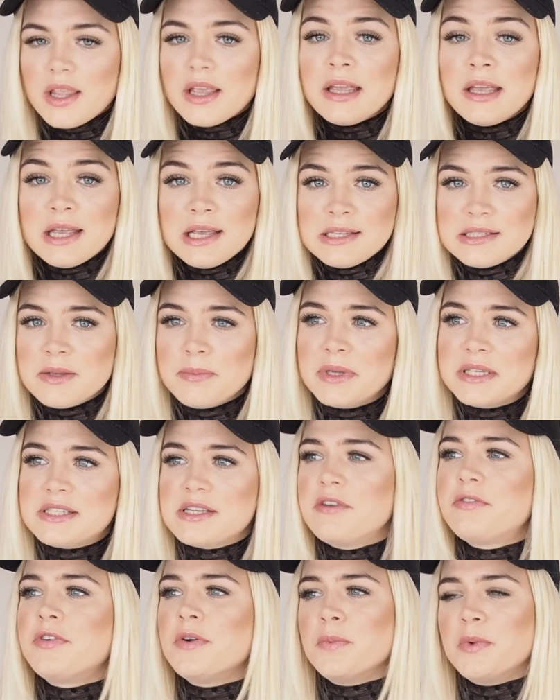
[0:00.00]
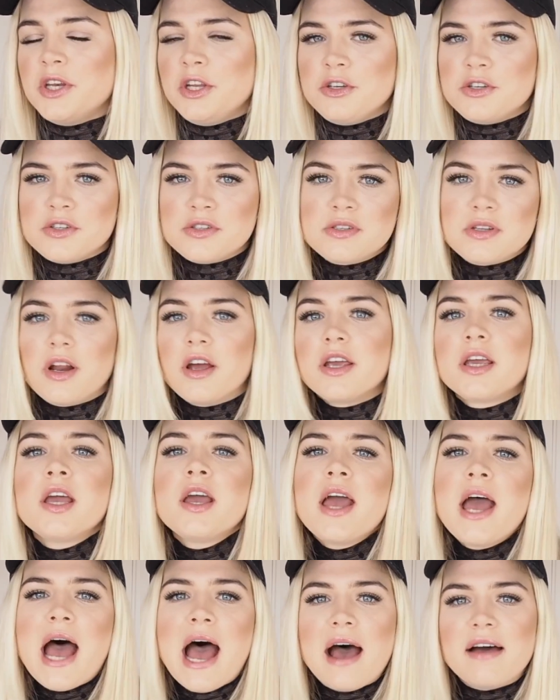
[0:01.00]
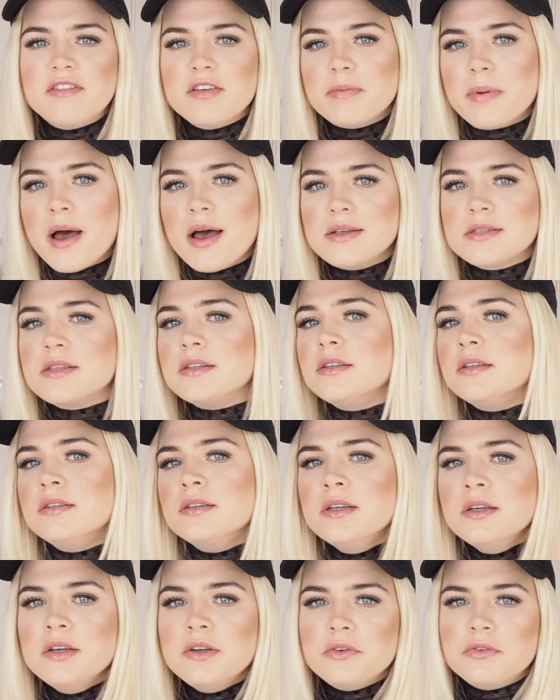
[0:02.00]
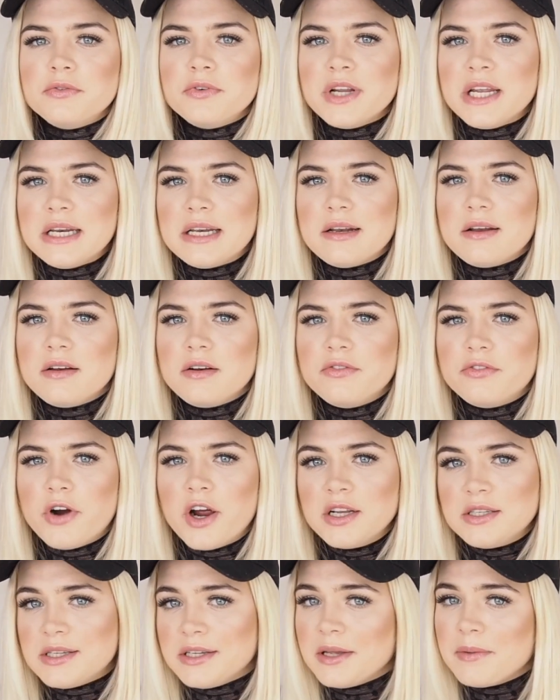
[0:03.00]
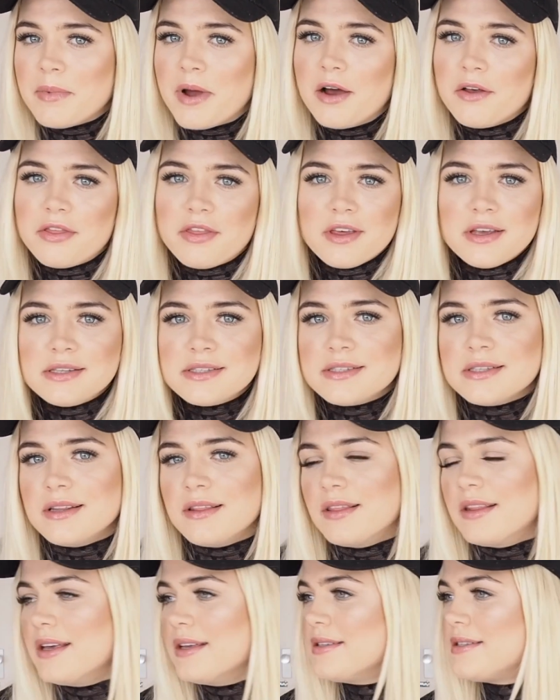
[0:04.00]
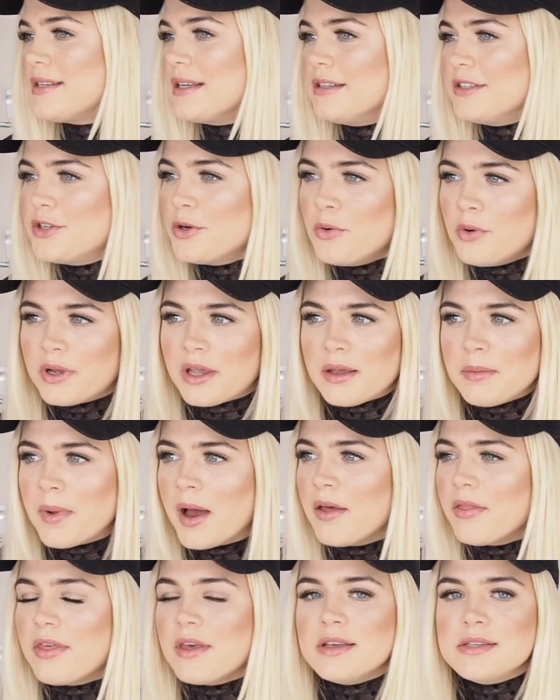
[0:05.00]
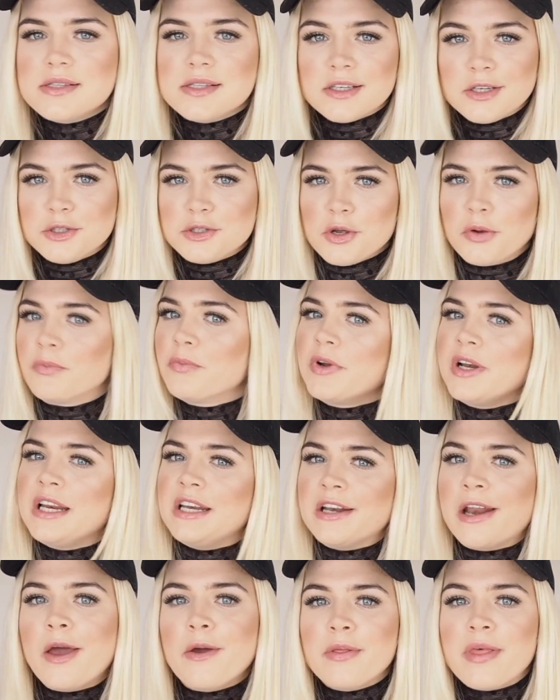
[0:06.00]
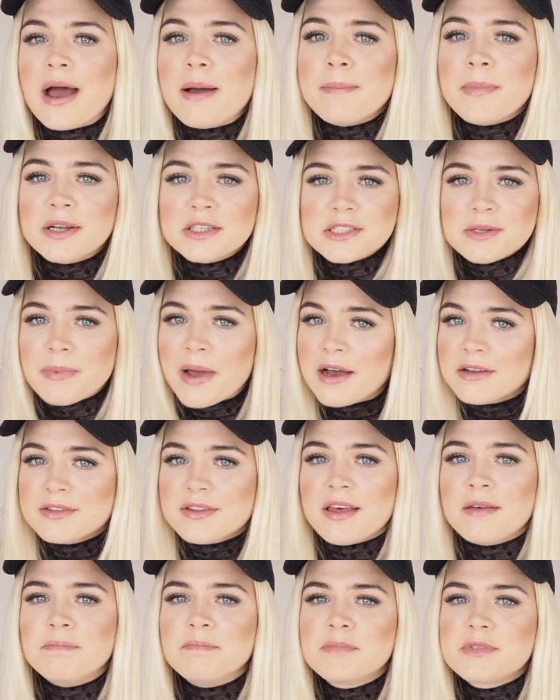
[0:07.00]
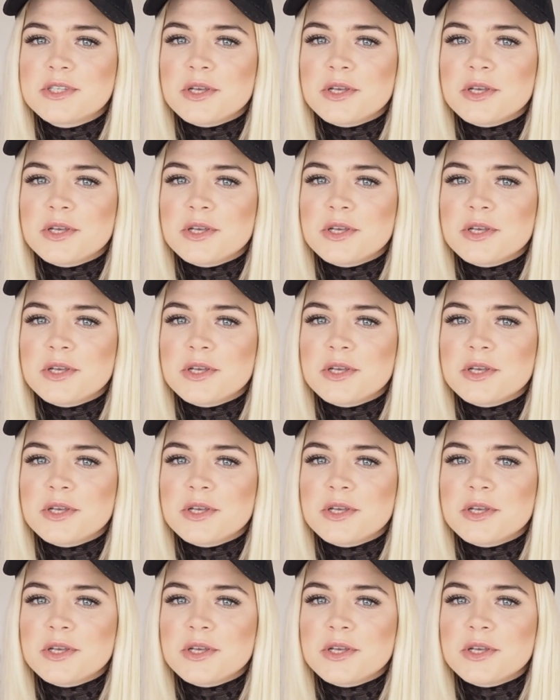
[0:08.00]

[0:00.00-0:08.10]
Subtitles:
It is a bit different when you just like have a person writing about this and talking about this, and you don't really know that much about them.